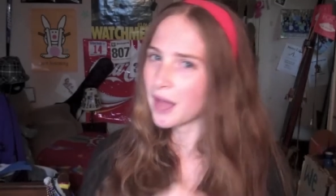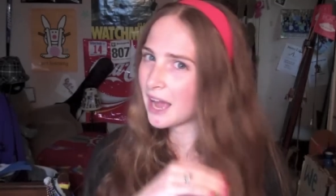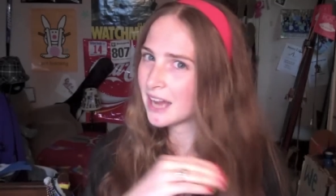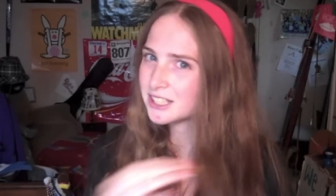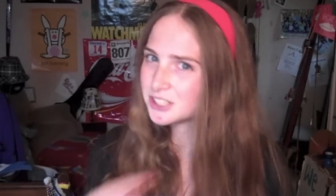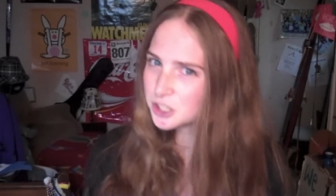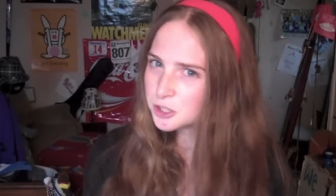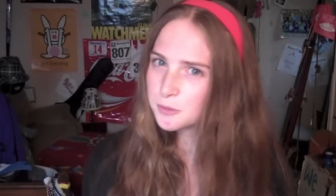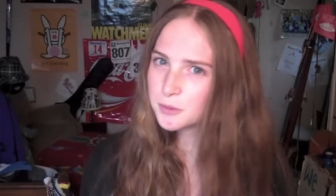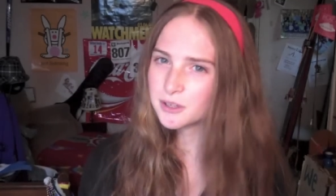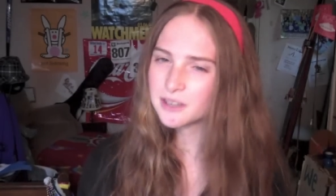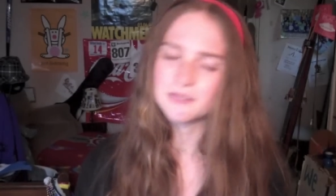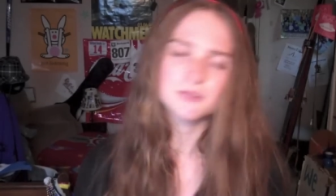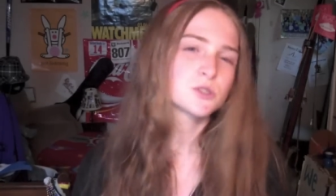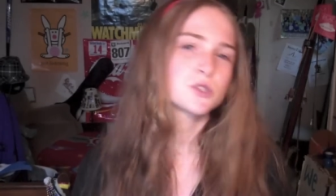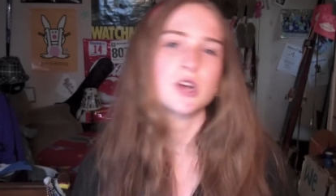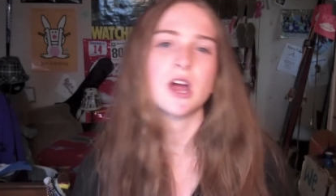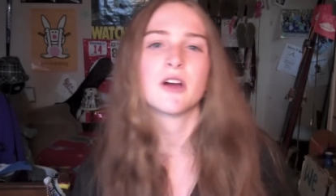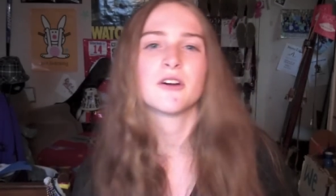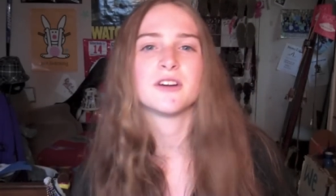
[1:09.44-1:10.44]
I do believe
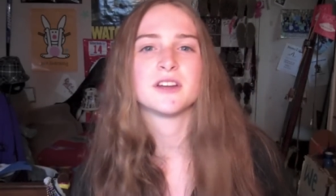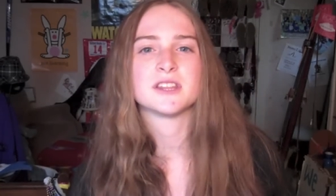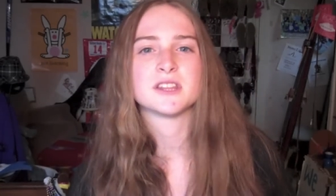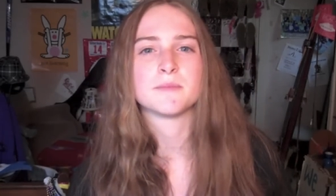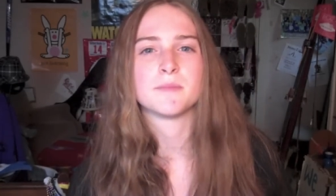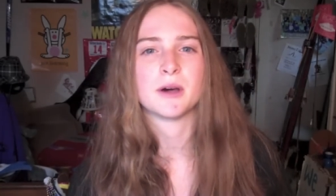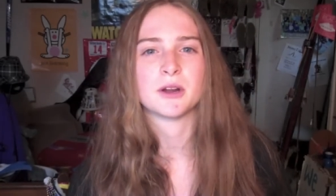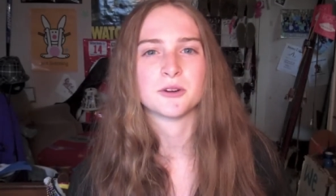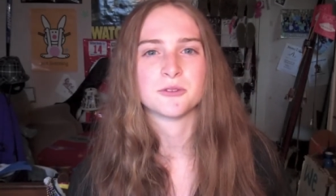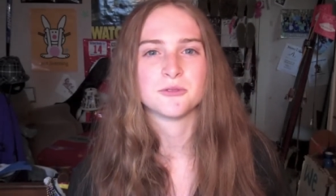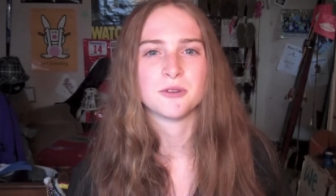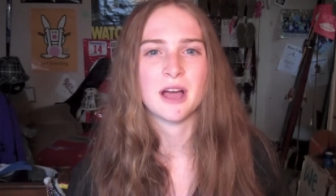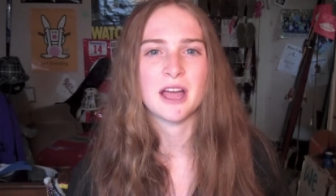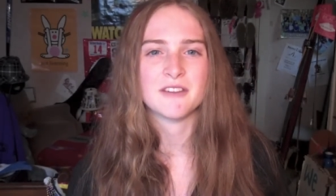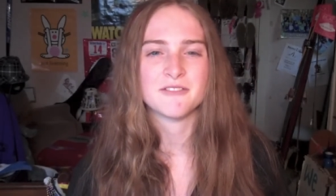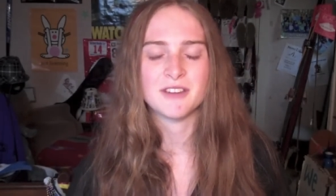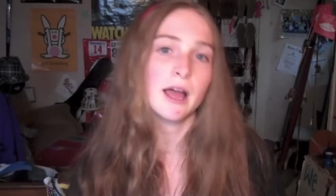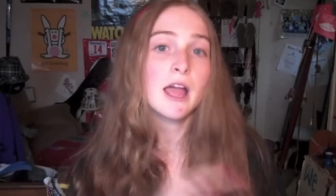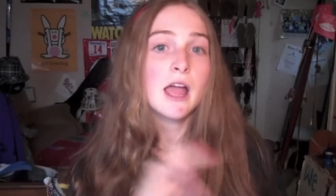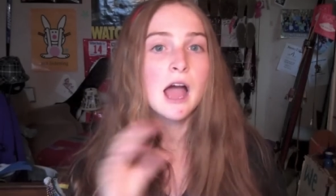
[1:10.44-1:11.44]
strongly in the butterfly
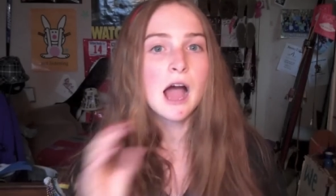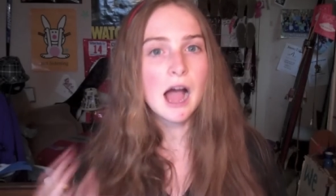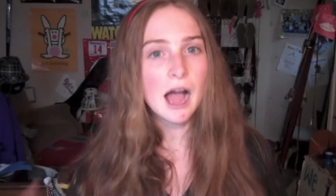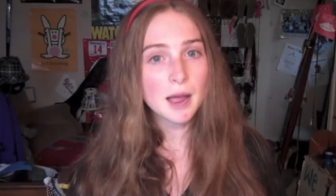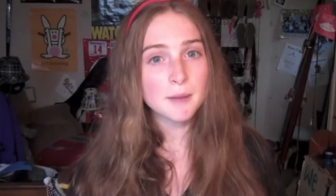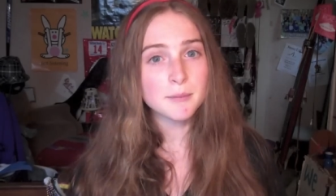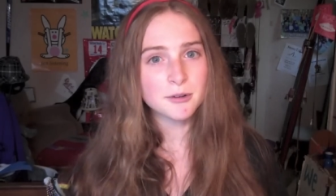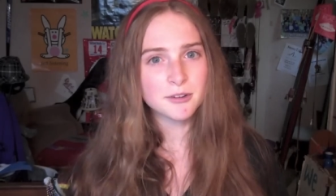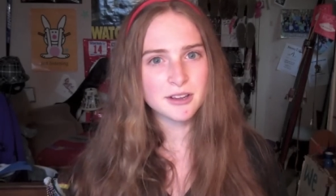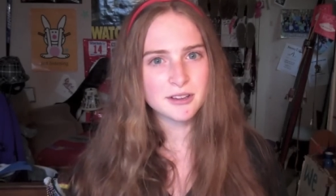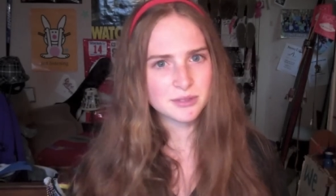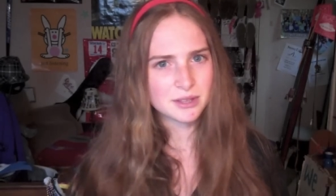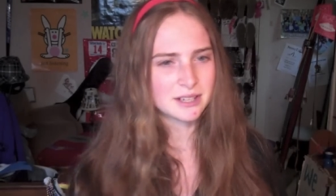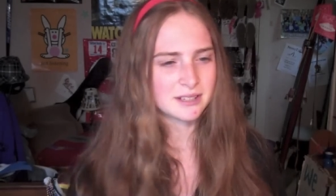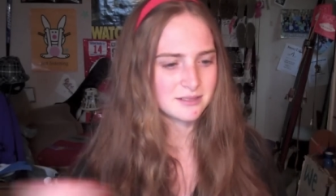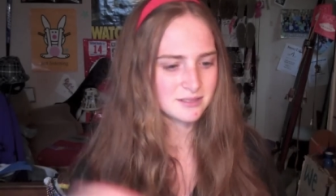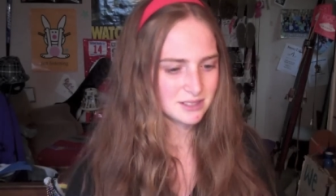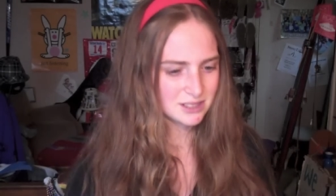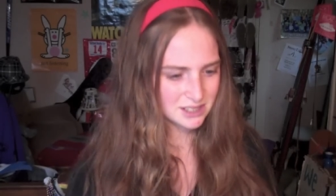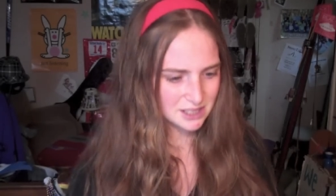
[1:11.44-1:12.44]
effect. I believe
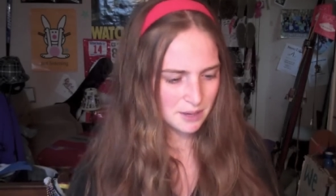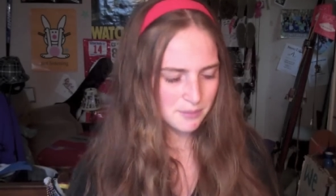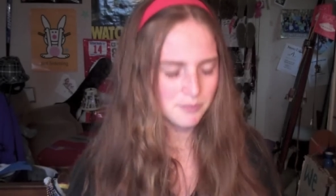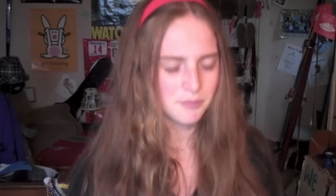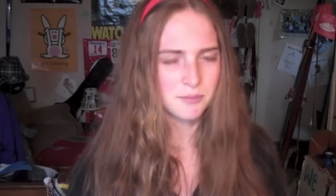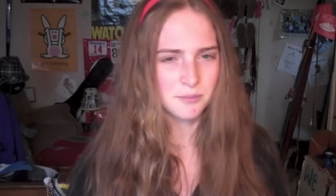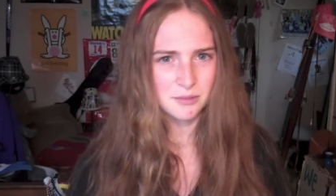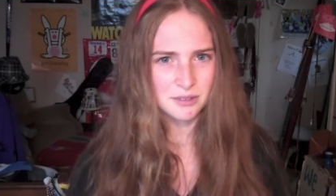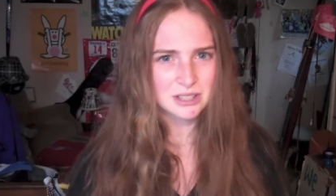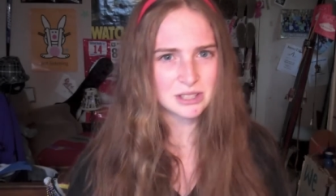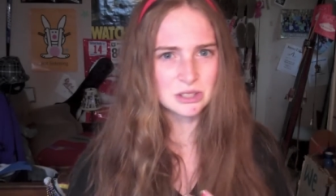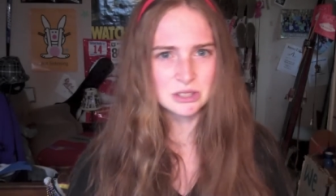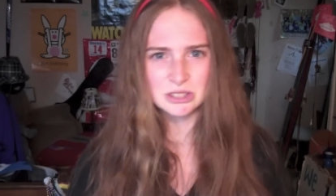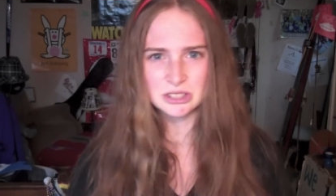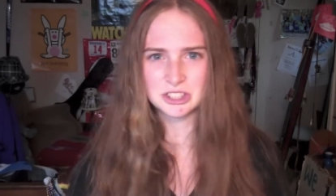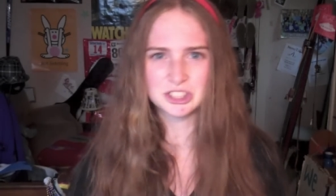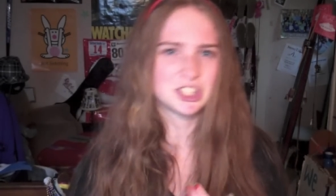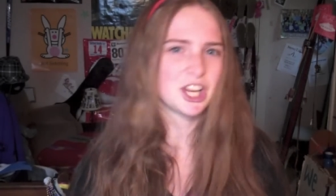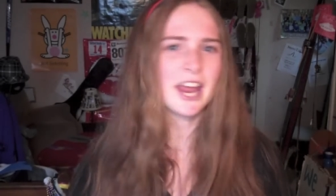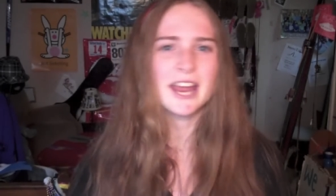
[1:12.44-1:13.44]
that some
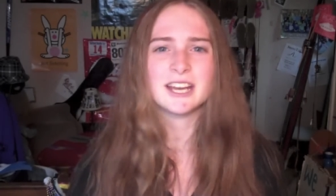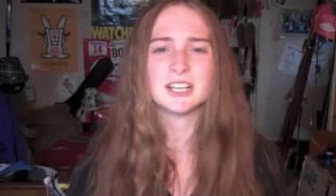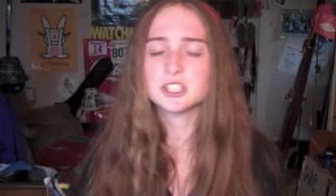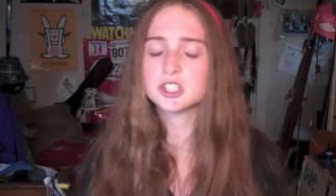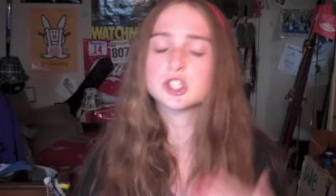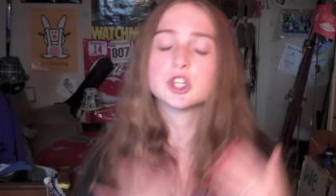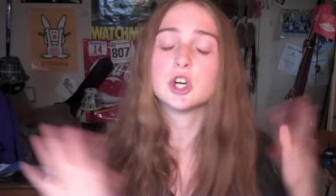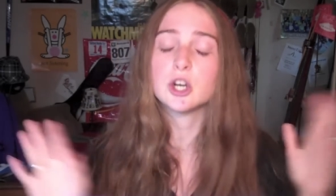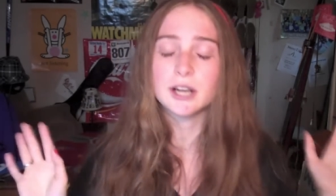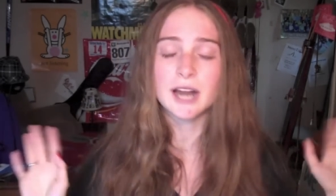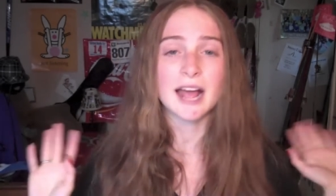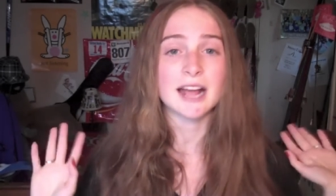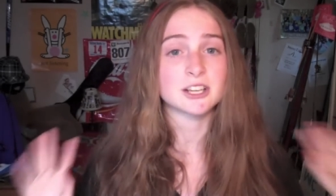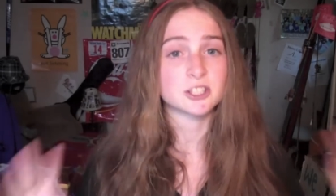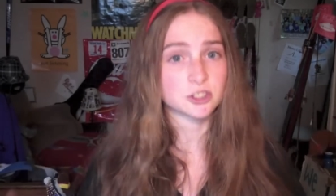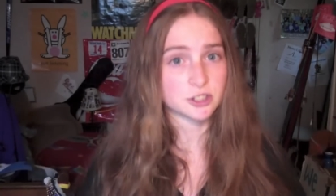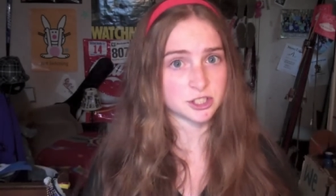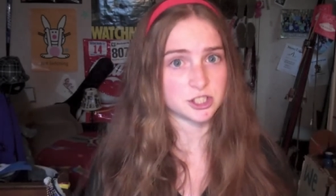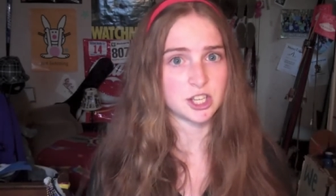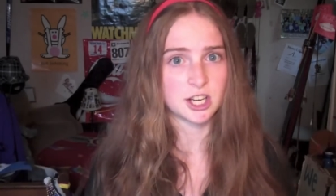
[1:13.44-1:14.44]
little change could
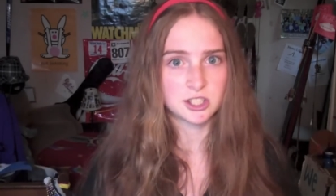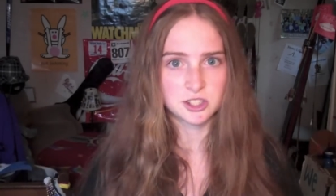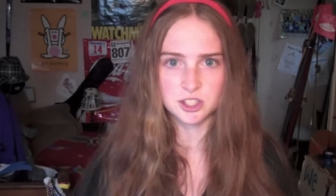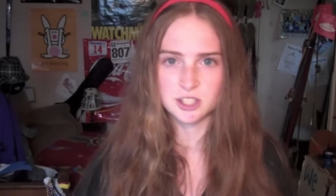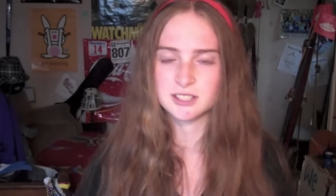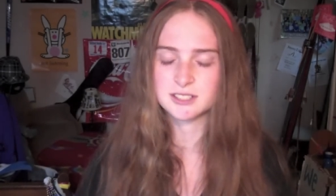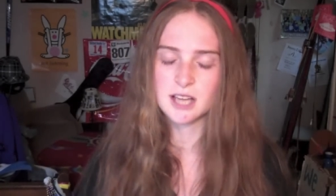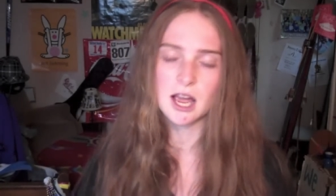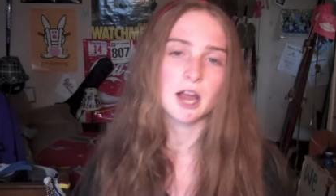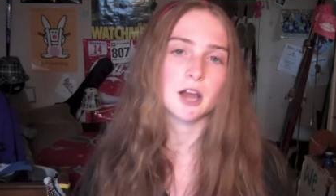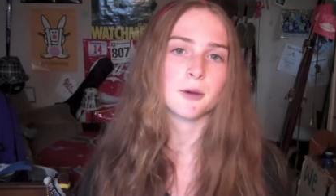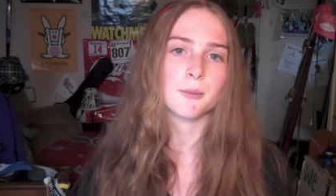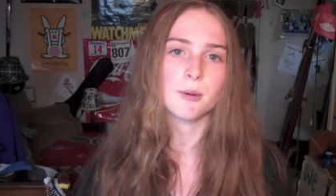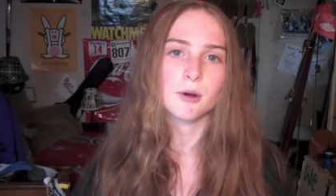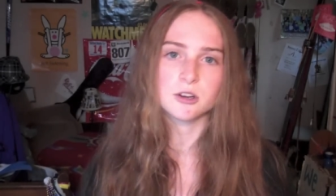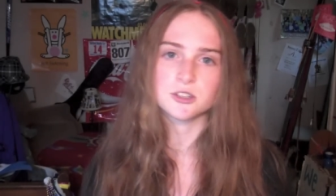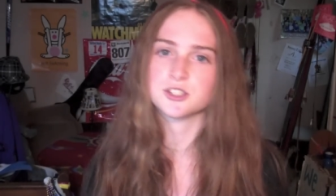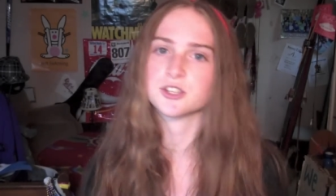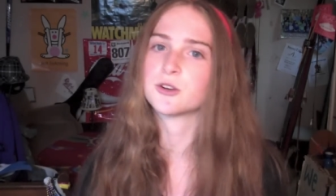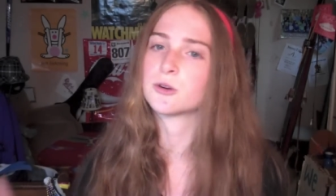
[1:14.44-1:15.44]
actually change an entire
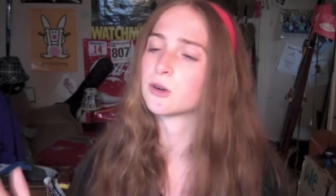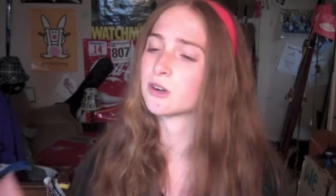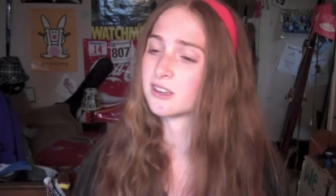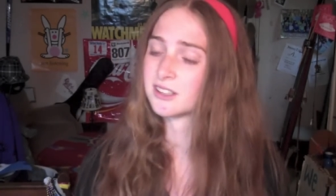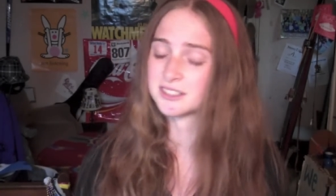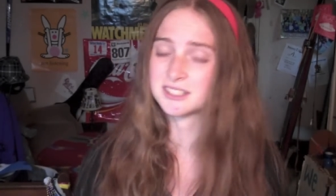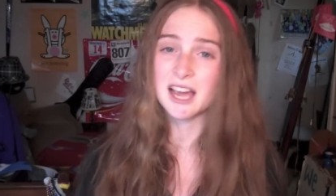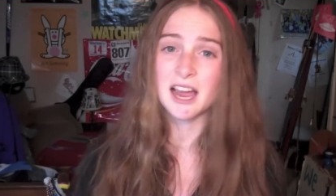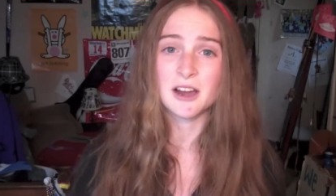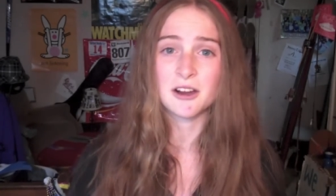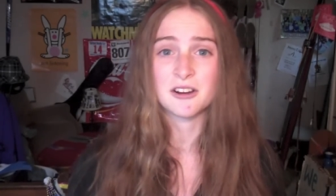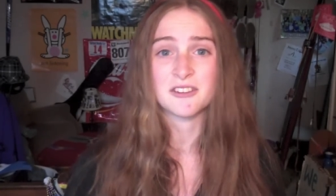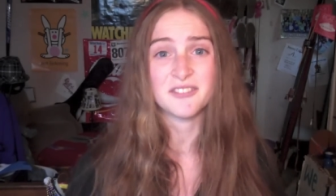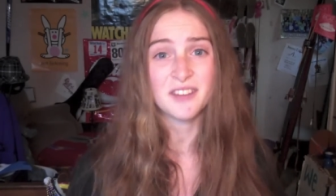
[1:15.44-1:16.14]
person or an entire